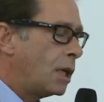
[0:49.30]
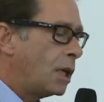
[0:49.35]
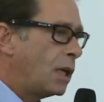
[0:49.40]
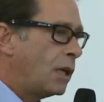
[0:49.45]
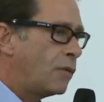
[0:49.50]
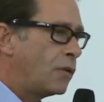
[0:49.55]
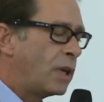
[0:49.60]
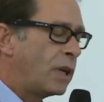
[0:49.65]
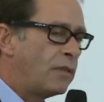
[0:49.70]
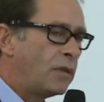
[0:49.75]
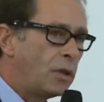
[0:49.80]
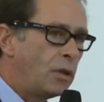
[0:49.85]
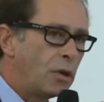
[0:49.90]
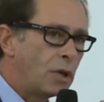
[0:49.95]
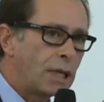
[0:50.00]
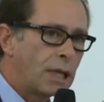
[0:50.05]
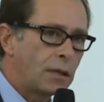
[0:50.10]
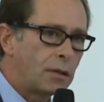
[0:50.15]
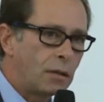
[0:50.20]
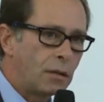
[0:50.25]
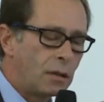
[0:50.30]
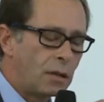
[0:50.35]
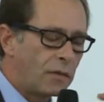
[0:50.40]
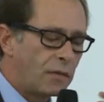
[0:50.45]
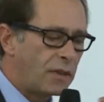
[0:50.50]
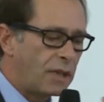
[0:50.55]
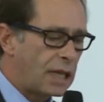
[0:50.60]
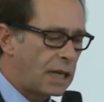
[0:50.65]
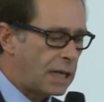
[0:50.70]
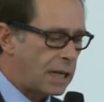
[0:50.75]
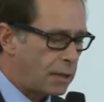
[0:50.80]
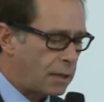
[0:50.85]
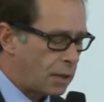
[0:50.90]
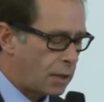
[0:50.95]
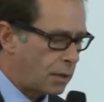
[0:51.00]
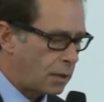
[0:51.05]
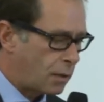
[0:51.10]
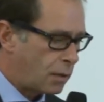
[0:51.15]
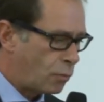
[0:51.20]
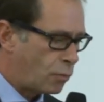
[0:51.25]
If you have a look at all of
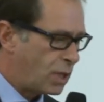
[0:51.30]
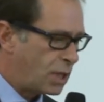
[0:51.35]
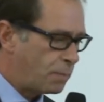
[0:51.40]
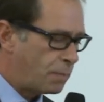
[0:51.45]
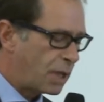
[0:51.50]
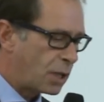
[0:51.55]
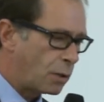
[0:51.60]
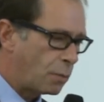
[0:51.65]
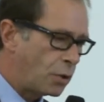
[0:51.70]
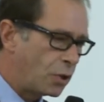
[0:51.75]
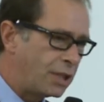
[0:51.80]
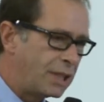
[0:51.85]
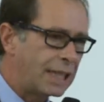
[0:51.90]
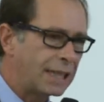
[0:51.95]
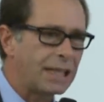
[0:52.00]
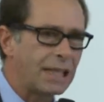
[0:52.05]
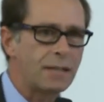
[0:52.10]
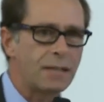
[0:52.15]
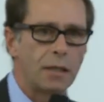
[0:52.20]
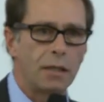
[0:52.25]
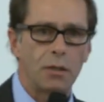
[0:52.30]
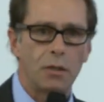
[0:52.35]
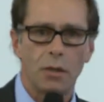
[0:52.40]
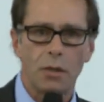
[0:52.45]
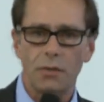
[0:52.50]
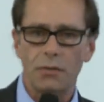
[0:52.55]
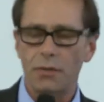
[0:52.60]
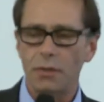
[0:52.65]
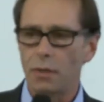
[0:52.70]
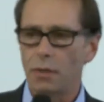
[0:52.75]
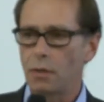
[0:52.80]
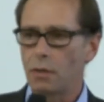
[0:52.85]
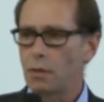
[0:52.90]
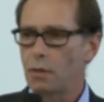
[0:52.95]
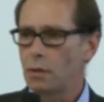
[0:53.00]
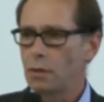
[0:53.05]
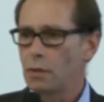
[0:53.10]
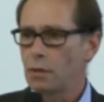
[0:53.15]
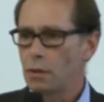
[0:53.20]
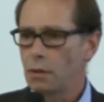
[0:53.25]
that, we speak about data centers.
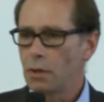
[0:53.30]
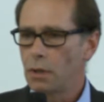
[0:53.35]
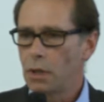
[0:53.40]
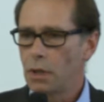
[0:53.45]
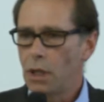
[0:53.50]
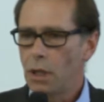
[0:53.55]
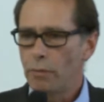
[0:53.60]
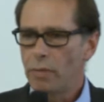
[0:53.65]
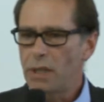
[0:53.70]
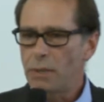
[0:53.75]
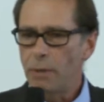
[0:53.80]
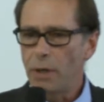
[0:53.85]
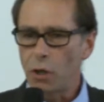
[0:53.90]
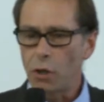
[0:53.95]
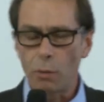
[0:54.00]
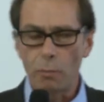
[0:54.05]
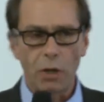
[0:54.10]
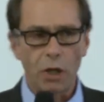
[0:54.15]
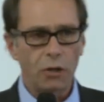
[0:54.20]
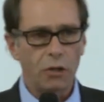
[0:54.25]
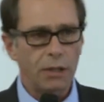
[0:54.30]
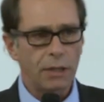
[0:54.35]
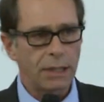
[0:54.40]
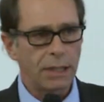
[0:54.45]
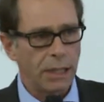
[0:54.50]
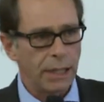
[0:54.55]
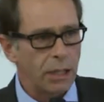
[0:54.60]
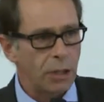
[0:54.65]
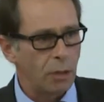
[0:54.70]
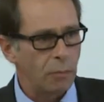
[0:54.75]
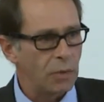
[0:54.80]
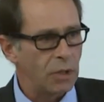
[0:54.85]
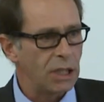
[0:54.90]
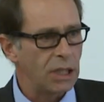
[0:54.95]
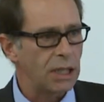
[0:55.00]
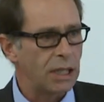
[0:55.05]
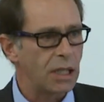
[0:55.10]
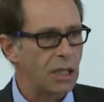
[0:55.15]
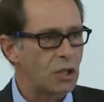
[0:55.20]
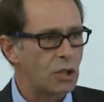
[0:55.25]
We speak about
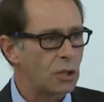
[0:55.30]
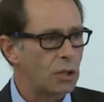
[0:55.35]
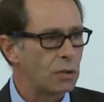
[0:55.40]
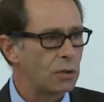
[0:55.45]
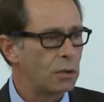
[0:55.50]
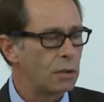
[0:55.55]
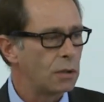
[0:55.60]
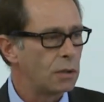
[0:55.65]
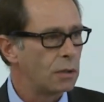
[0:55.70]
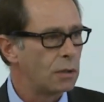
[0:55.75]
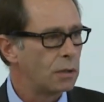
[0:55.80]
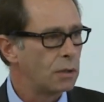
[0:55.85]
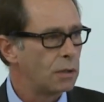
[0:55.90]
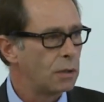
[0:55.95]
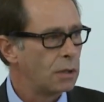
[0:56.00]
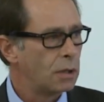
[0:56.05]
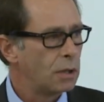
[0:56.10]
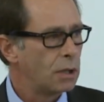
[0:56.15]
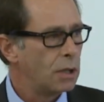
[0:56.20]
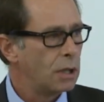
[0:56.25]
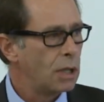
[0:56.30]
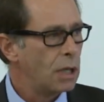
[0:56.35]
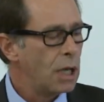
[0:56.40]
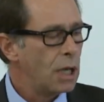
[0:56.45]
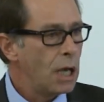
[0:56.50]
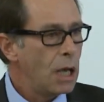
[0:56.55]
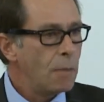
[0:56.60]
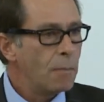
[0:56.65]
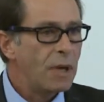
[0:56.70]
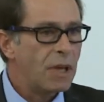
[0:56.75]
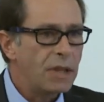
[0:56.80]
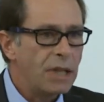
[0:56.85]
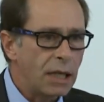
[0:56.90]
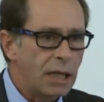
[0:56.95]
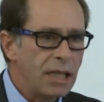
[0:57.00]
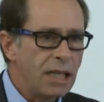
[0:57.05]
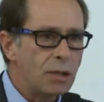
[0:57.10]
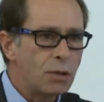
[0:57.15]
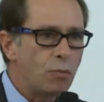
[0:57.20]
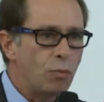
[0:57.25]
telecommunication. But
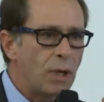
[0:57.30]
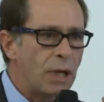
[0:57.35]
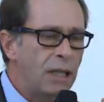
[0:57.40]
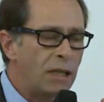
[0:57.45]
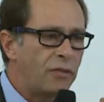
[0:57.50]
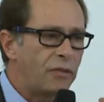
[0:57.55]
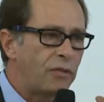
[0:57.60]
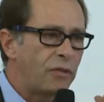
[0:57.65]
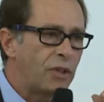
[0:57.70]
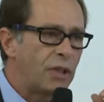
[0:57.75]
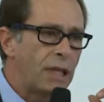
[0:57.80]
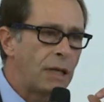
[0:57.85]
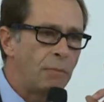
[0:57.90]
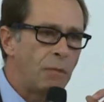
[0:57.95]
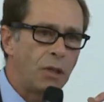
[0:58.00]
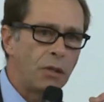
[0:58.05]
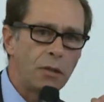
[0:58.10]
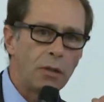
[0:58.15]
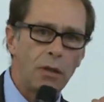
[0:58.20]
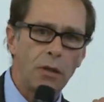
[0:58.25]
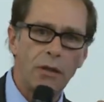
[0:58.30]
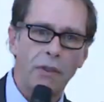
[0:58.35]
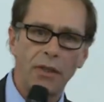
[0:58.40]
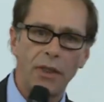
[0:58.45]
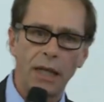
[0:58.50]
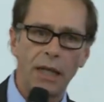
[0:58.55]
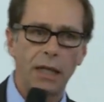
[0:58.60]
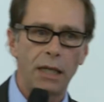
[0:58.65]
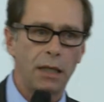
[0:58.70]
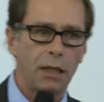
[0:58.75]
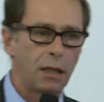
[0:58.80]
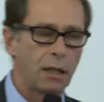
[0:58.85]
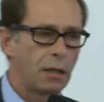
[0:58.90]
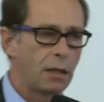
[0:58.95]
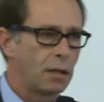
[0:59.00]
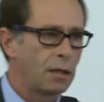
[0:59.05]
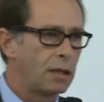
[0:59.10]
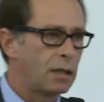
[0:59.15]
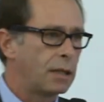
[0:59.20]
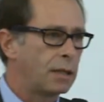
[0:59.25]
there is one fundamental
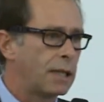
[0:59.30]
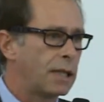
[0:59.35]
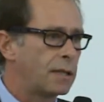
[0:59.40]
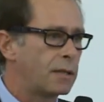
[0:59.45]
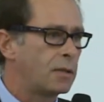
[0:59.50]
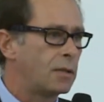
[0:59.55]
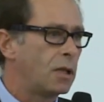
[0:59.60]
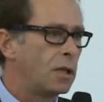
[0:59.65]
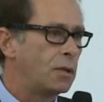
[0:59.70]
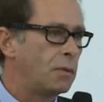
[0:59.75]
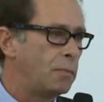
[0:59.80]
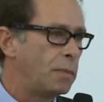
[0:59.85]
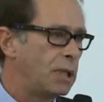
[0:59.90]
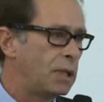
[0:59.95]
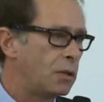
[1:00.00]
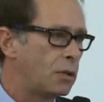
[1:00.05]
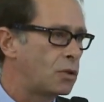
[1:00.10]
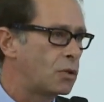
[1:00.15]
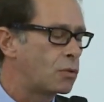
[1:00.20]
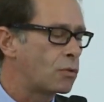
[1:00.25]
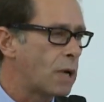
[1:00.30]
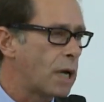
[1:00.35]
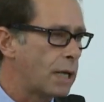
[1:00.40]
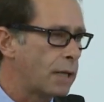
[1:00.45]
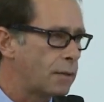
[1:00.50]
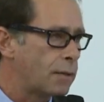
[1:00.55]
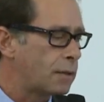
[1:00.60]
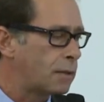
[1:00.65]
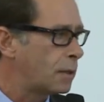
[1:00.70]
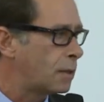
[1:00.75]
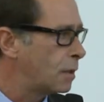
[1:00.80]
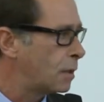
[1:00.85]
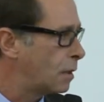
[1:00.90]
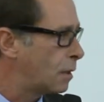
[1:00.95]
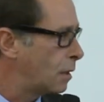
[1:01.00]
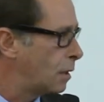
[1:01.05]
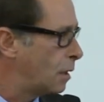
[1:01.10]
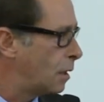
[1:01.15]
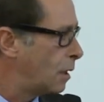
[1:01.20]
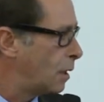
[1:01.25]
thing that has not been addressed,
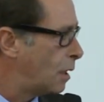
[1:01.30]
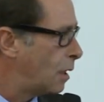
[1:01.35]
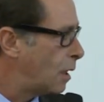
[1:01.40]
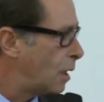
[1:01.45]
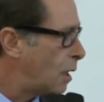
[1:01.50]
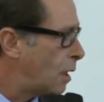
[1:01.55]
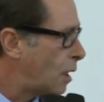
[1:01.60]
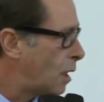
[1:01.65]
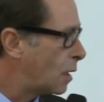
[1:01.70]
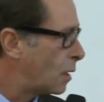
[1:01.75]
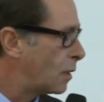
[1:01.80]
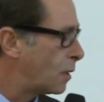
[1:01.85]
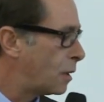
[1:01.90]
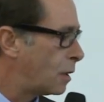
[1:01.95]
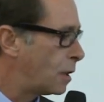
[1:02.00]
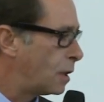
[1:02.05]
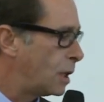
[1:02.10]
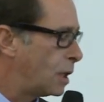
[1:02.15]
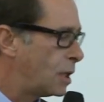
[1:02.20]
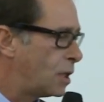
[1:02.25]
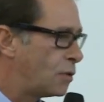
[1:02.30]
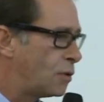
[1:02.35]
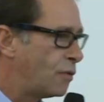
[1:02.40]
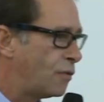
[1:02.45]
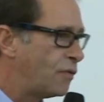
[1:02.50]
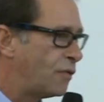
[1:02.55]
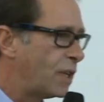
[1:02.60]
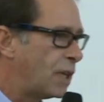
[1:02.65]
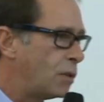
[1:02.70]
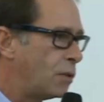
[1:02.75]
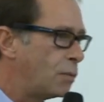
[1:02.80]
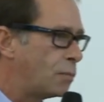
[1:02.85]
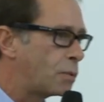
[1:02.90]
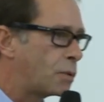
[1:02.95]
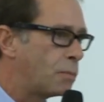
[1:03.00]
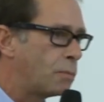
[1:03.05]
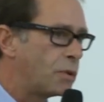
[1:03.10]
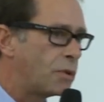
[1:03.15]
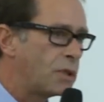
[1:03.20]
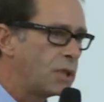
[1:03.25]
and it is a value
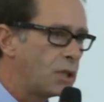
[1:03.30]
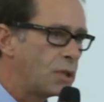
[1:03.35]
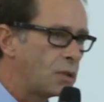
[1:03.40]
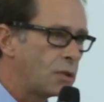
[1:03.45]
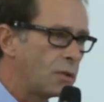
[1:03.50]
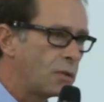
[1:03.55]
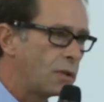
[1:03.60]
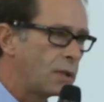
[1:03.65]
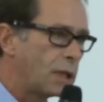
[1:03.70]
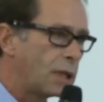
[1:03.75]
proposition